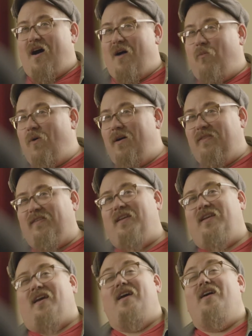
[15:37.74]
on one
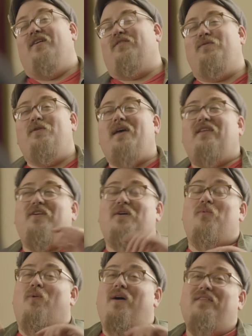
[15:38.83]
Sunday. So if you like took
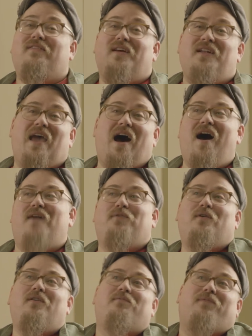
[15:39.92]
one Sunday off,
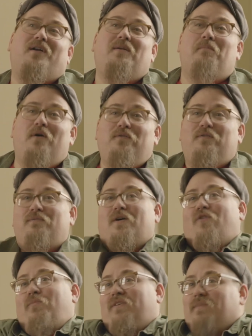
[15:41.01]
you could fund most of the
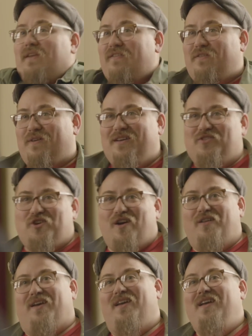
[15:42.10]
homeless ministry in
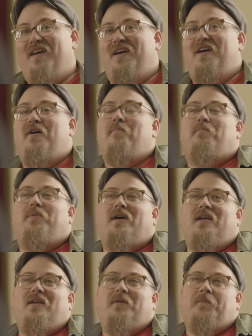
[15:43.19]
Charlotte.
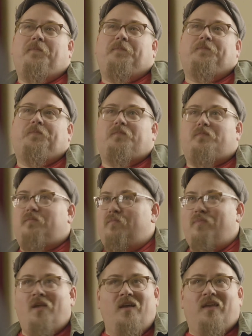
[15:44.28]
But
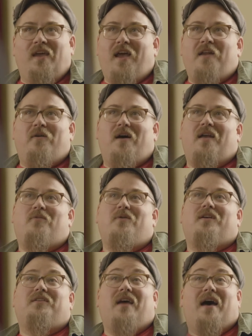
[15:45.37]
again, I don't
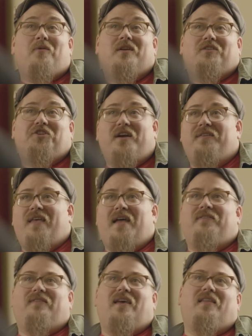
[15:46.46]
want to judge that
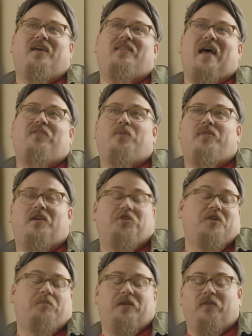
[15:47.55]
and say like that's what they
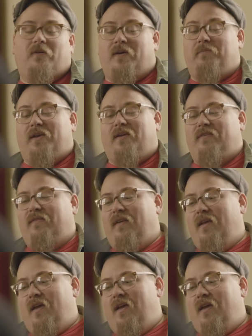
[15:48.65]
should be doing, because